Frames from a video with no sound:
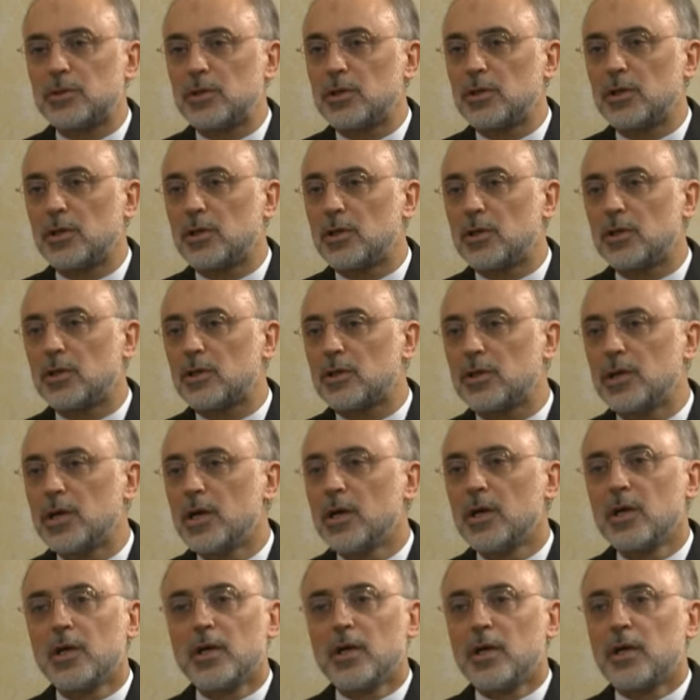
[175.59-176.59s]
They are
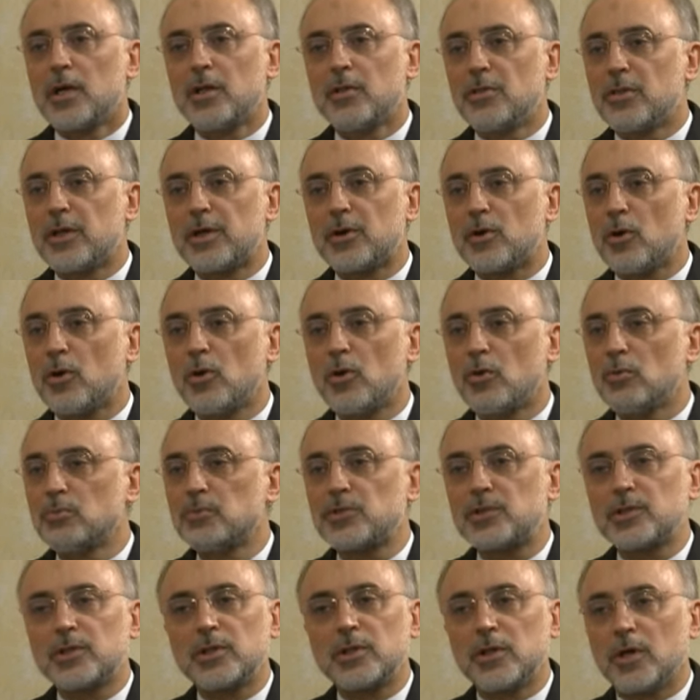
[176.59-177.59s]
in their
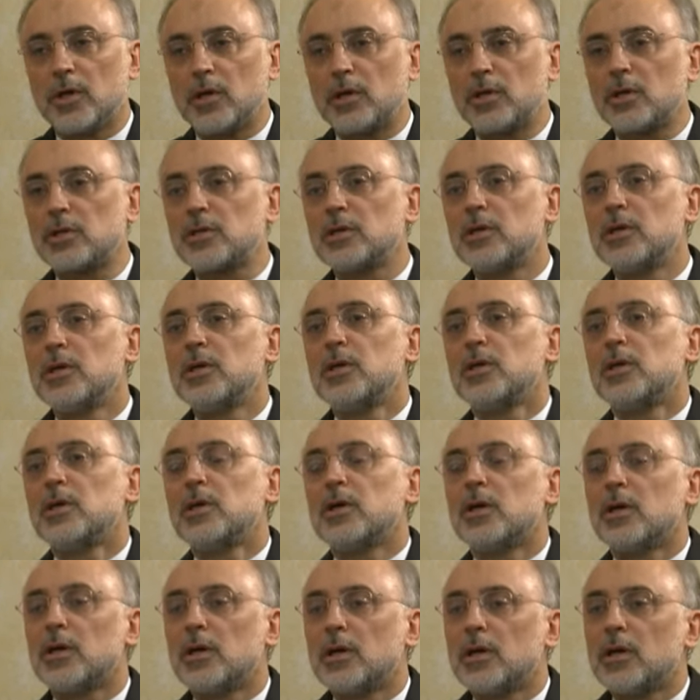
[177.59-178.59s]
homes. They are
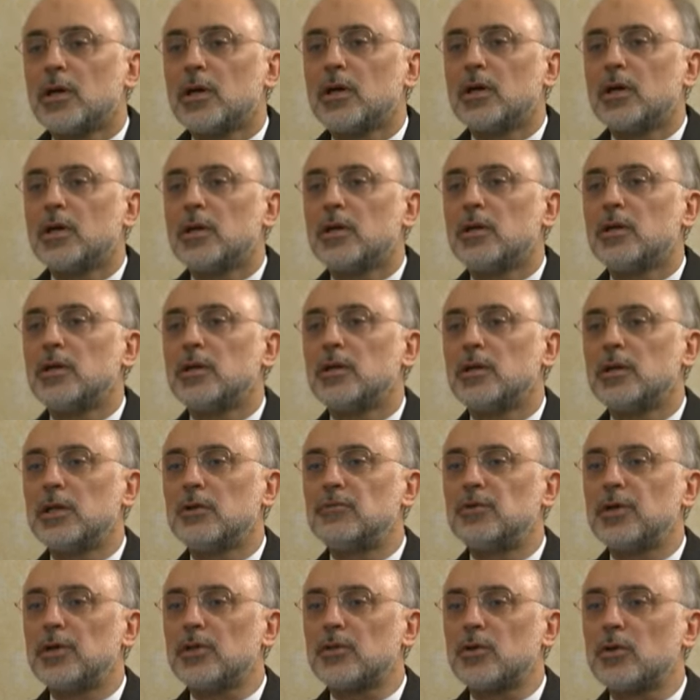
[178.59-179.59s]

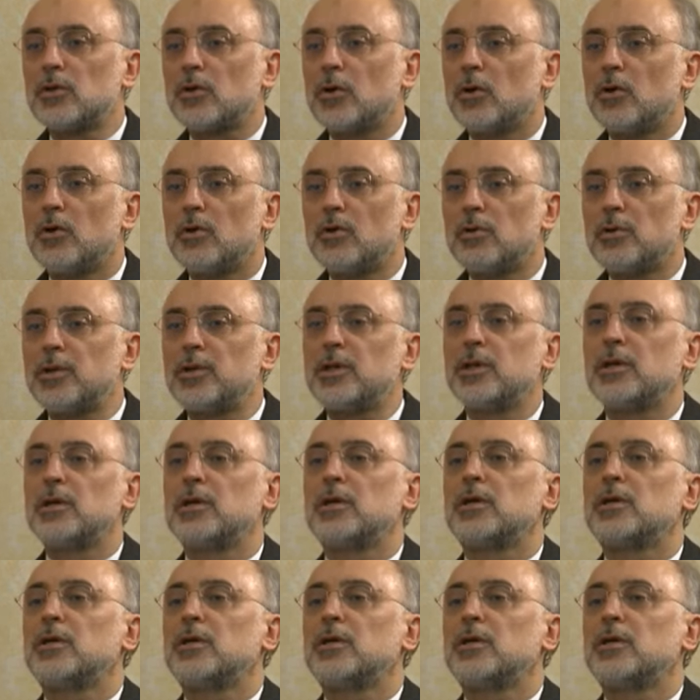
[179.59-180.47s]
living their own